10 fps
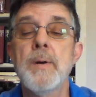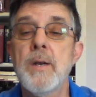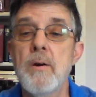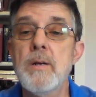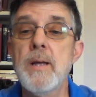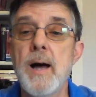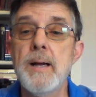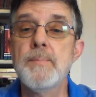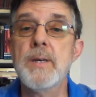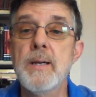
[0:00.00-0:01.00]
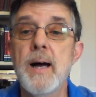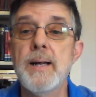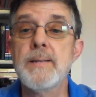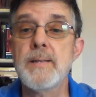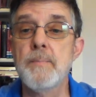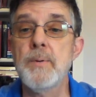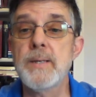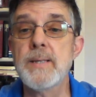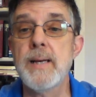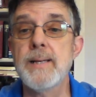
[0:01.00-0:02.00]
But there are times that God
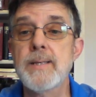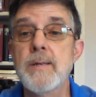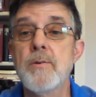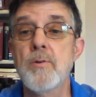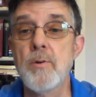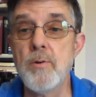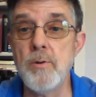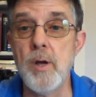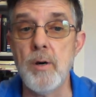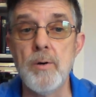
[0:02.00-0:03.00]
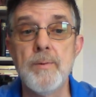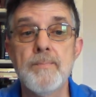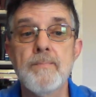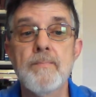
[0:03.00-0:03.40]
simply says, no.